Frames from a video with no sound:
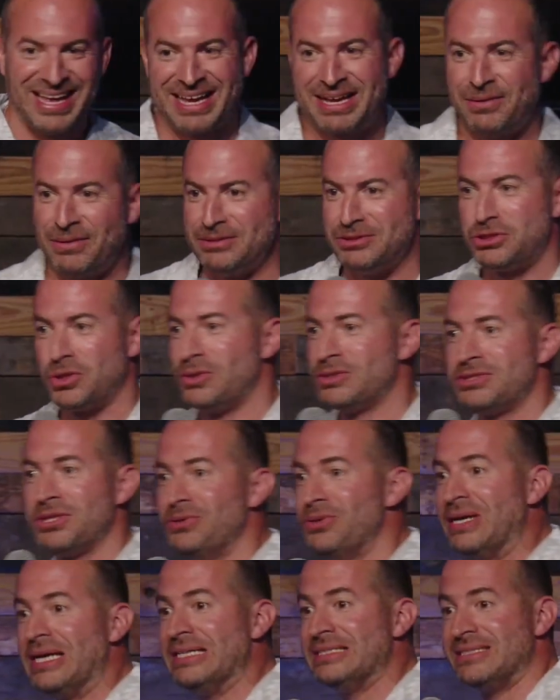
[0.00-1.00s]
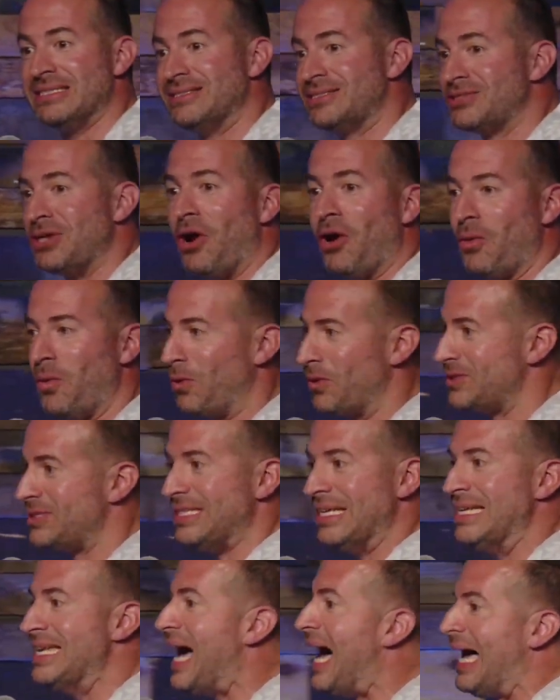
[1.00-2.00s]
Come on, George Lucas and Star Wars
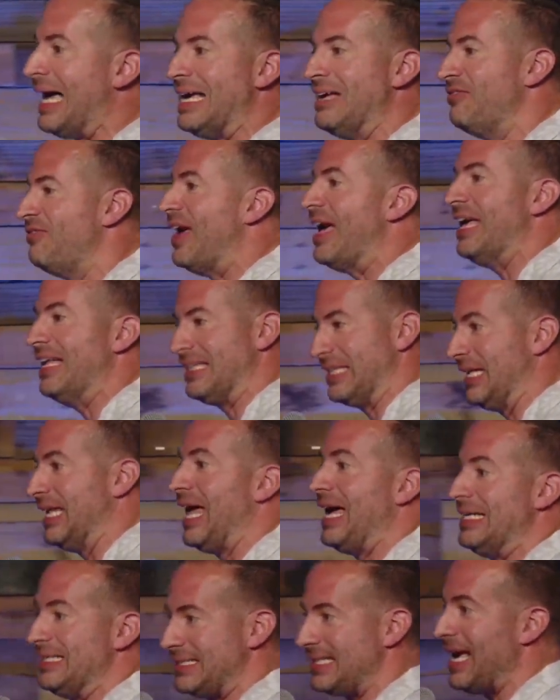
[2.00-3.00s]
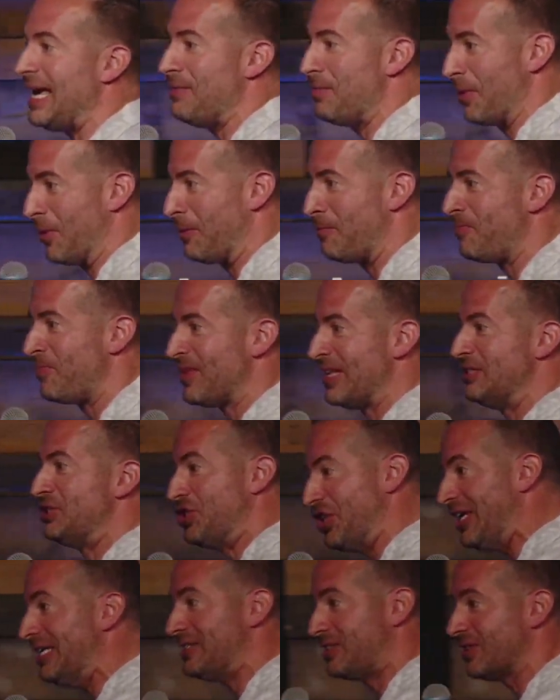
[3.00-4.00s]
did not invent the lightsaber.
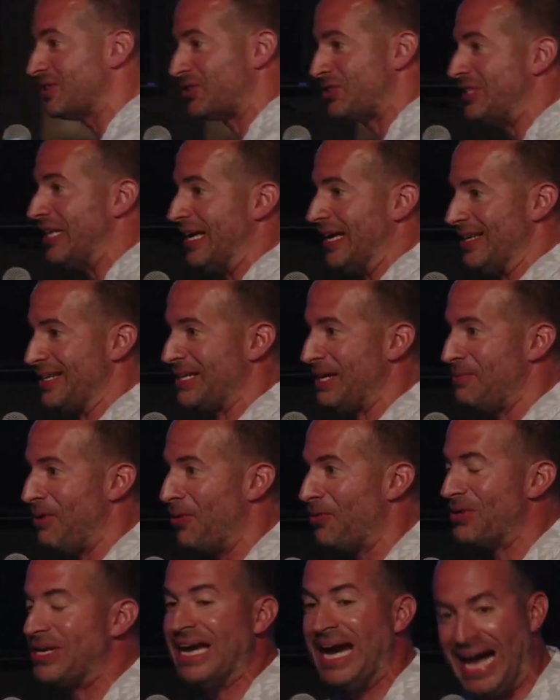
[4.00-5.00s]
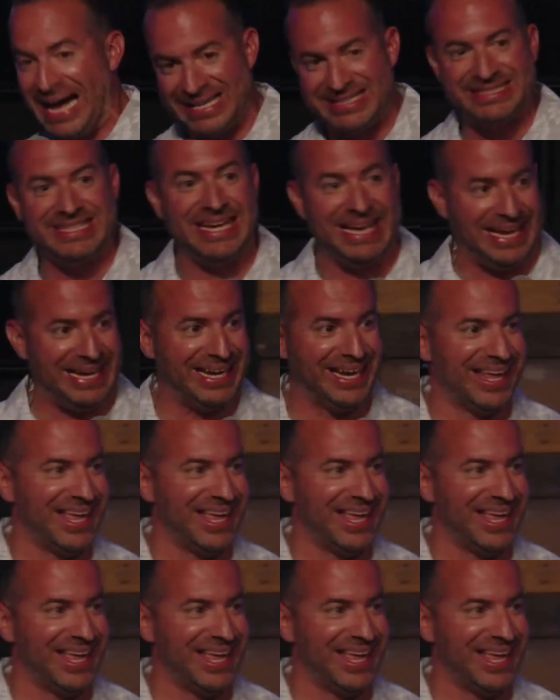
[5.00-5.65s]
Jesus did. Come on, God did.